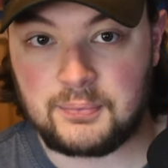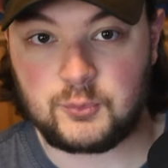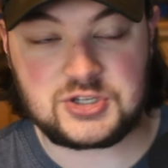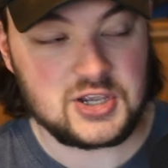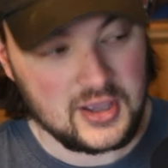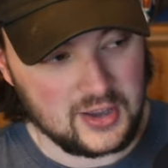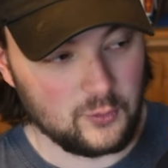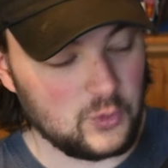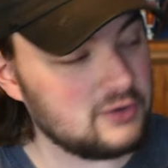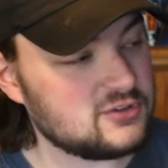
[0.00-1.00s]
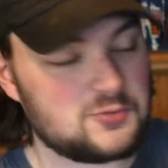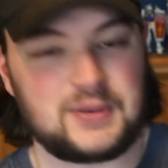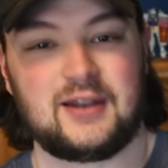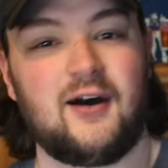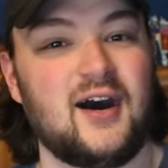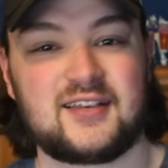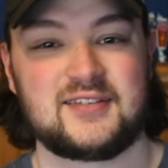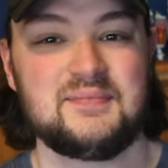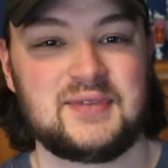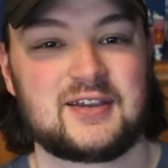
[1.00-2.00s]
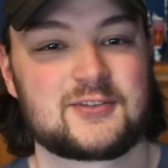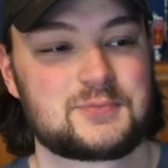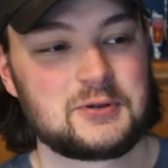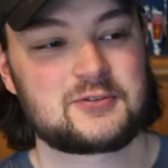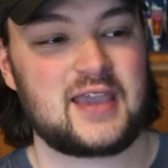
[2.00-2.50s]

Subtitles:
which would have just been awesome because Bruce